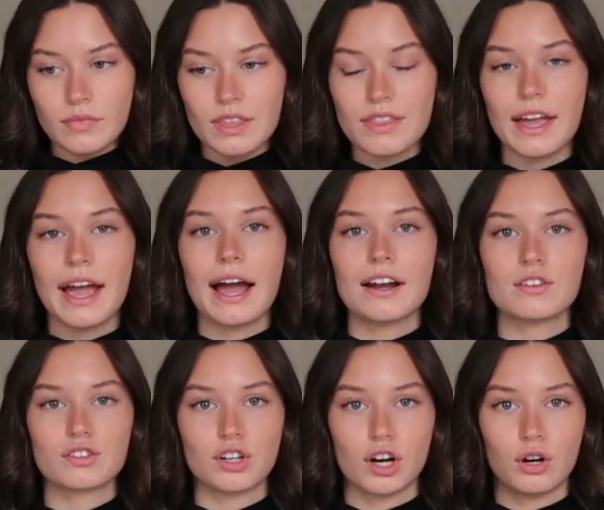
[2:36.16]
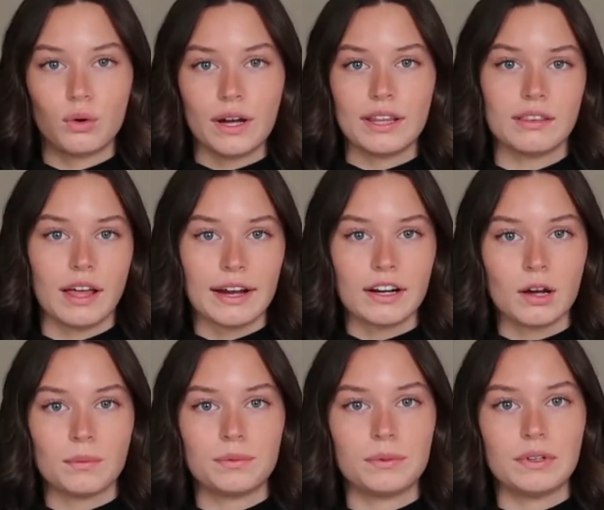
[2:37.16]
they had us go and line
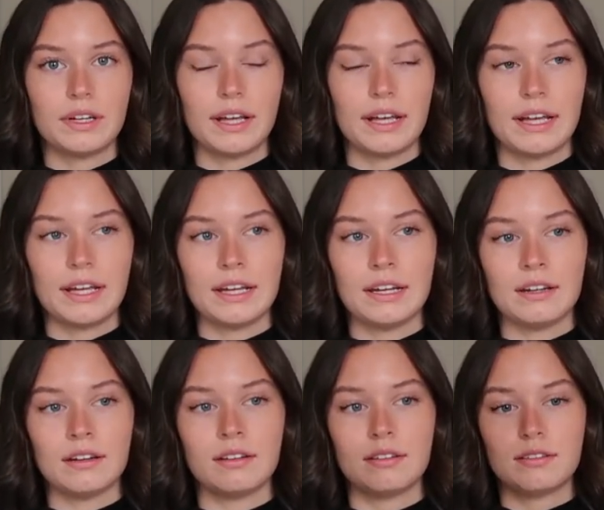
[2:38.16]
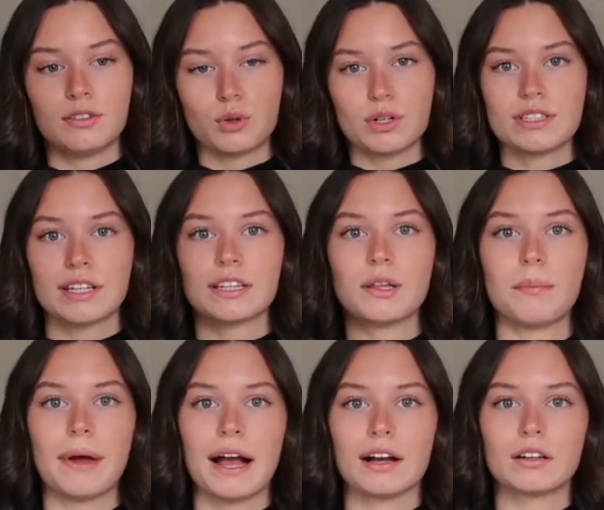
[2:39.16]
up in towards like the
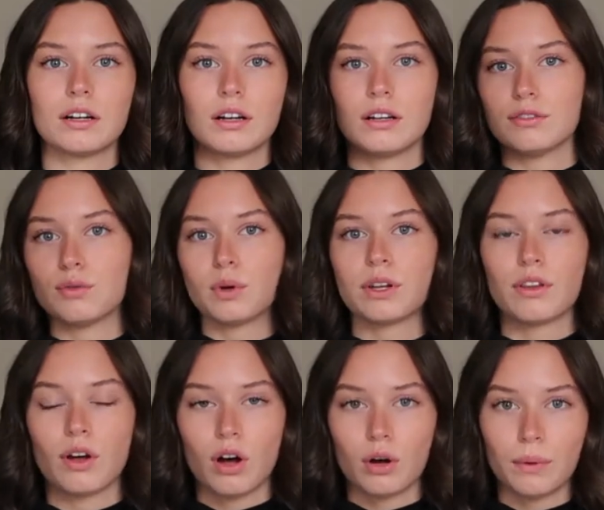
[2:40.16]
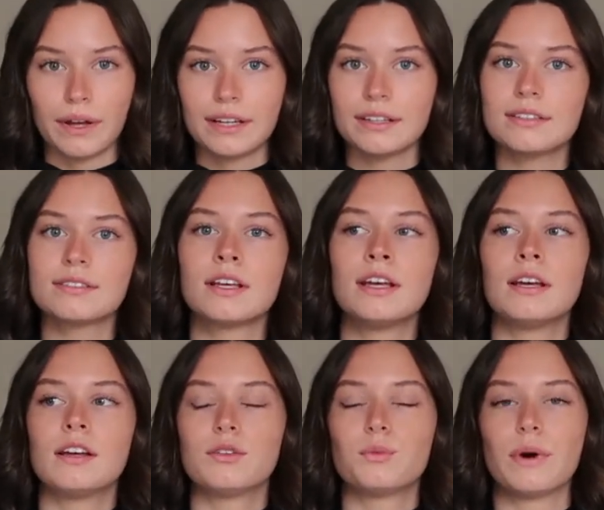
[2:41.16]
back of one of the hallways
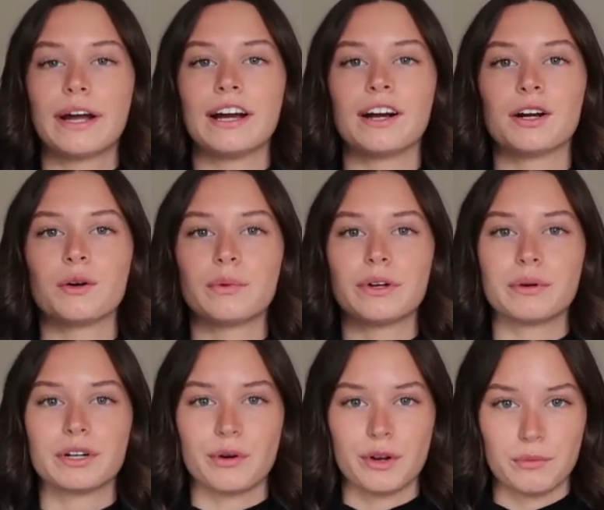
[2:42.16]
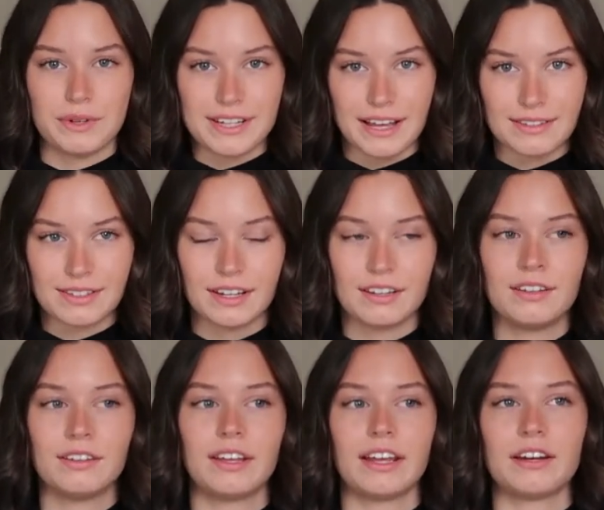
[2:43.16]
where we were going to be tested,
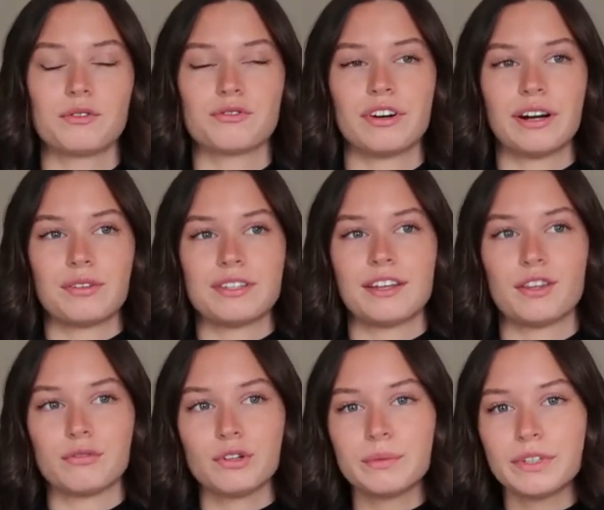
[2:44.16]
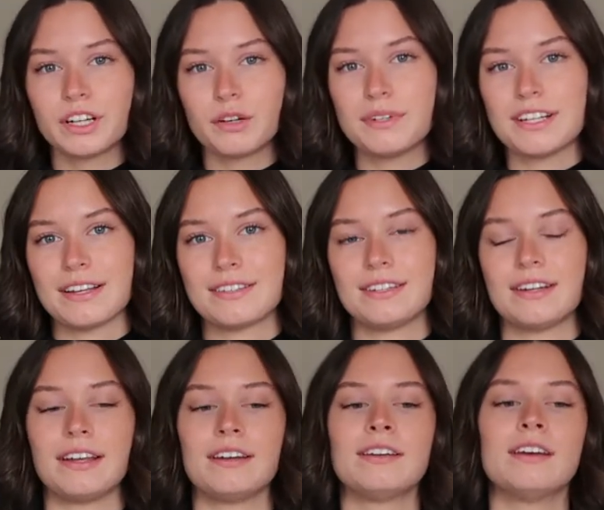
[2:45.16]
and it was right outside the room we were going to be tested
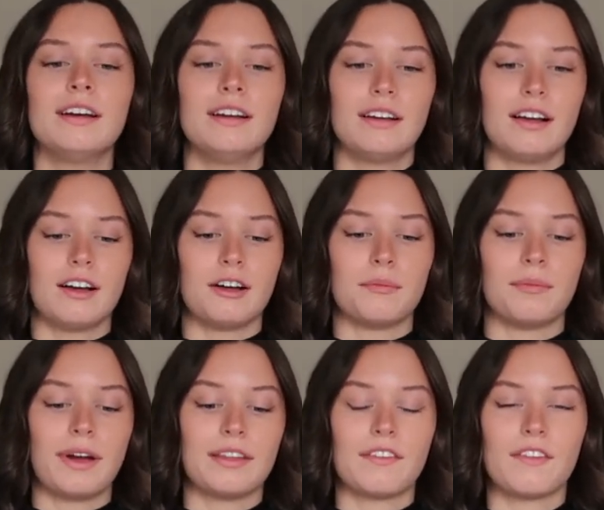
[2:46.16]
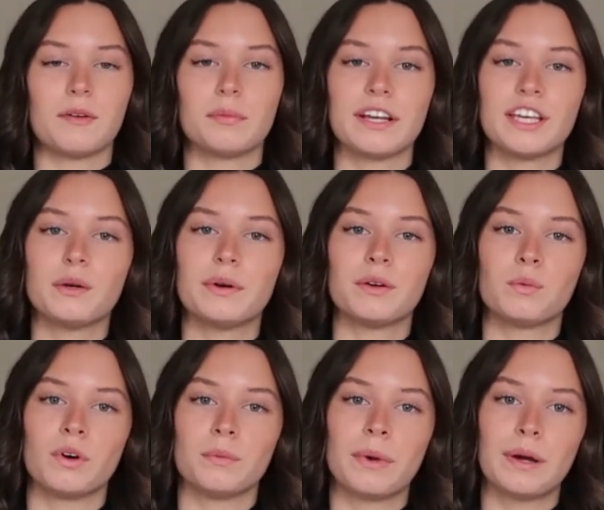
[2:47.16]
in. And then they bring you in
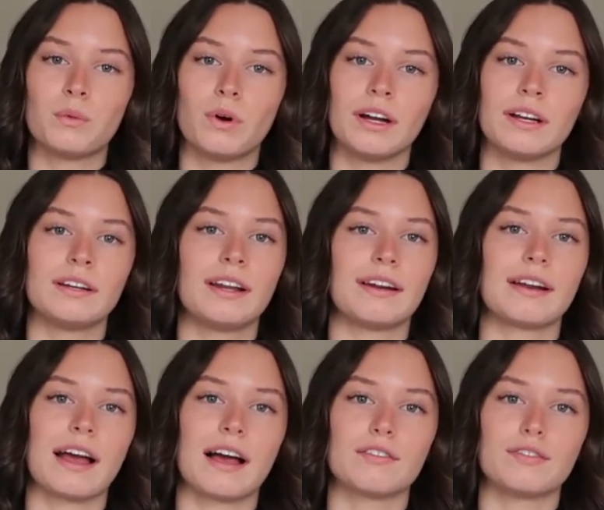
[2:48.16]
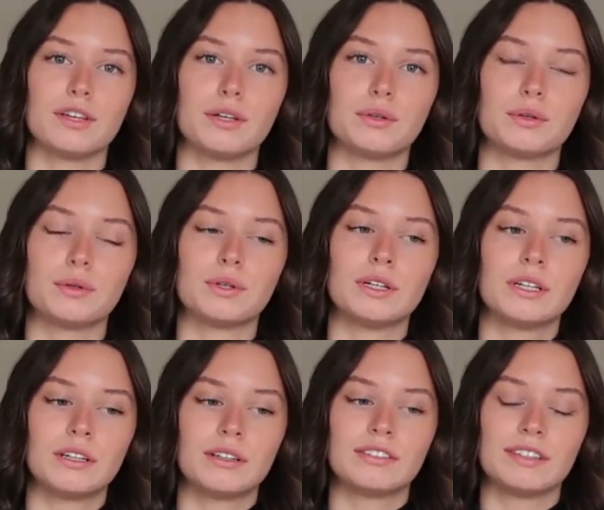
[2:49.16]
one by one and have you
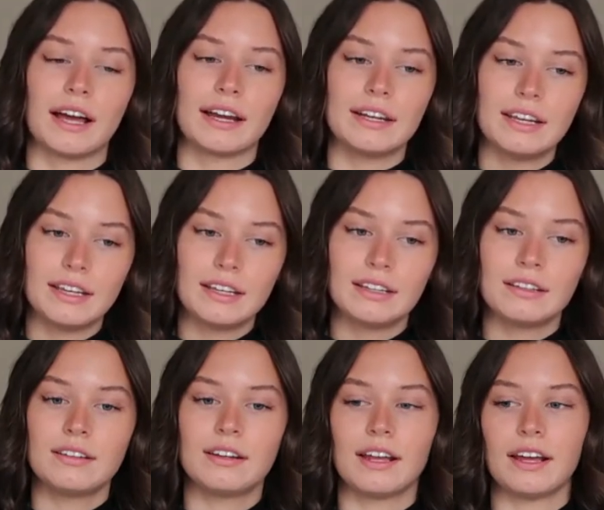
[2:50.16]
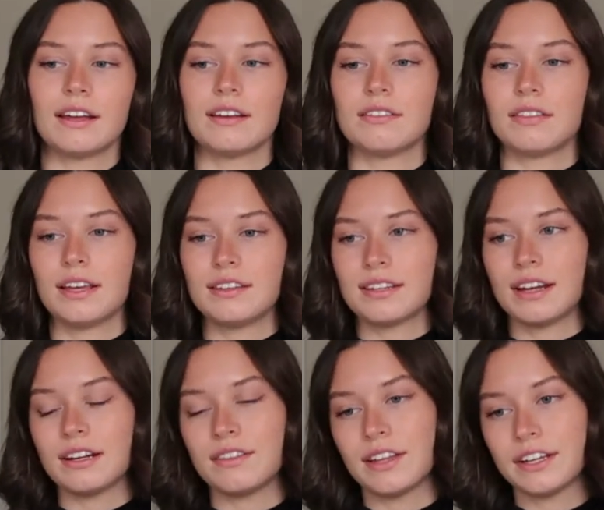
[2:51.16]
sign in, and they
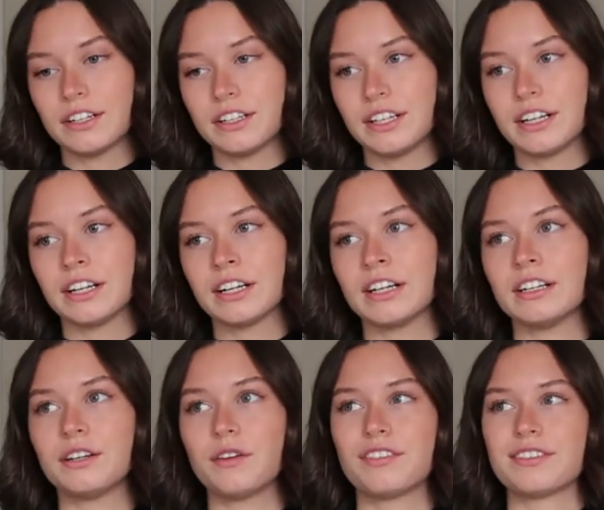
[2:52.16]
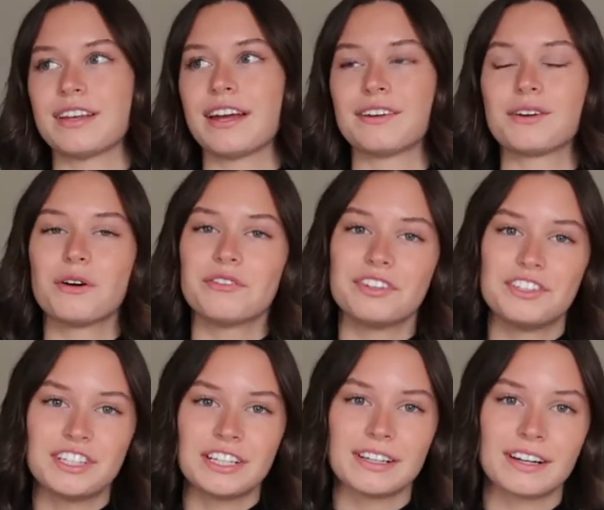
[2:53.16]
sign in that you're here, and you have to sign a COVID
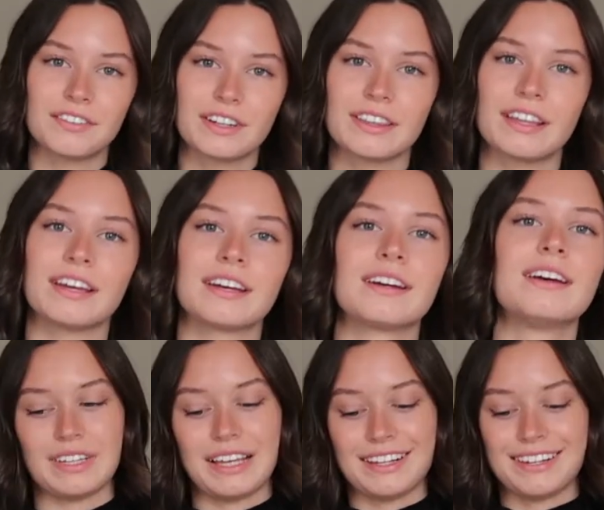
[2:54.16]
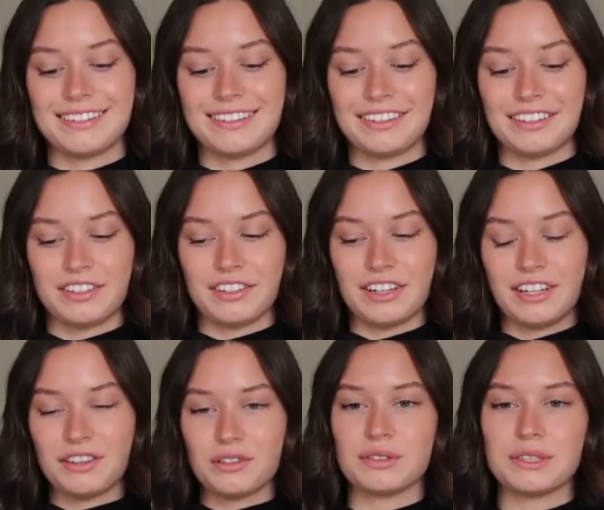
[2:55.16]
sheet and everything. And then you're
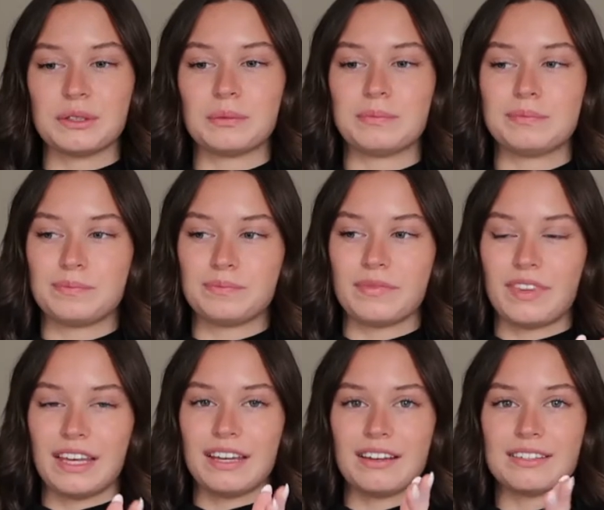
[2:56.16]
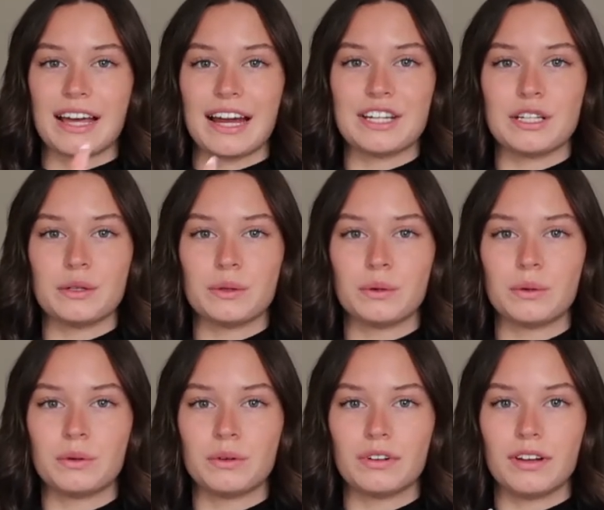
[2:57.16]
in the room, they assign
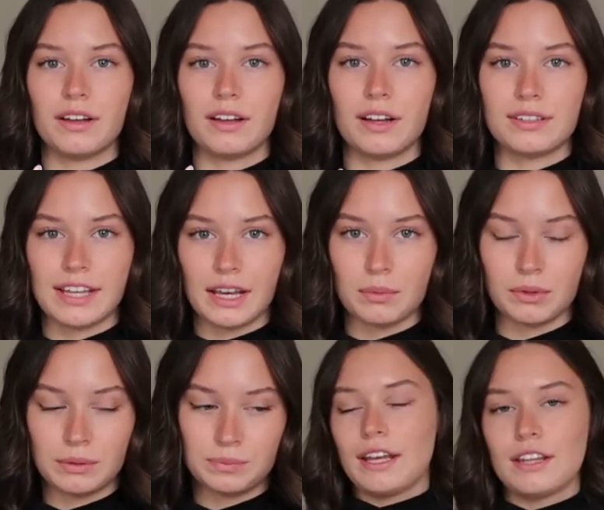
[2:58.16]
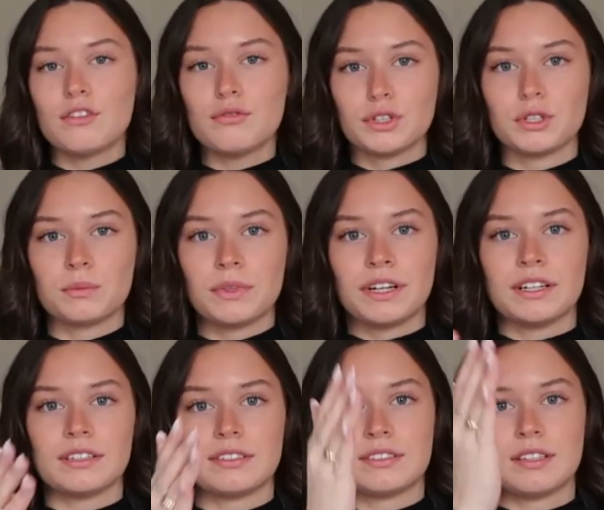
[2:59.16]
you a table. In the room
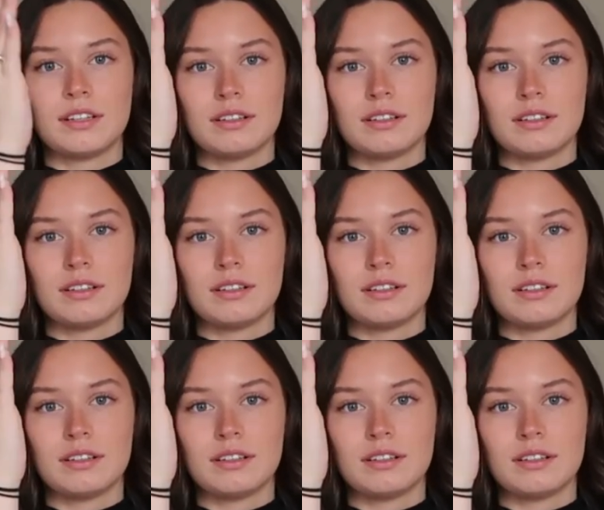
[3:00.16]
there's